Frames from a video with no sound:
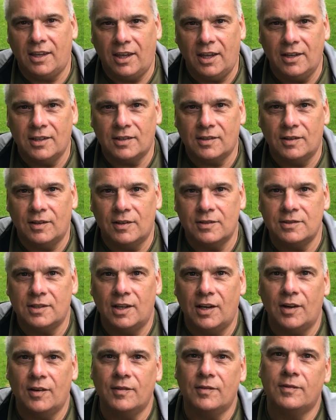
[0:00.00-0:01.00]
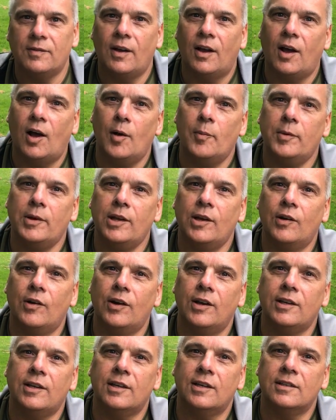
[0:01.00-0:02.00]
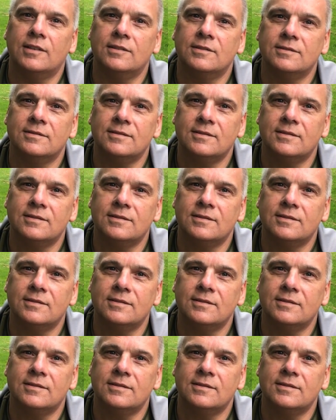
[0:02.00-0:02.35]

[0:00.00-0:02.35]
Kent Gross here, Albany, Oregon,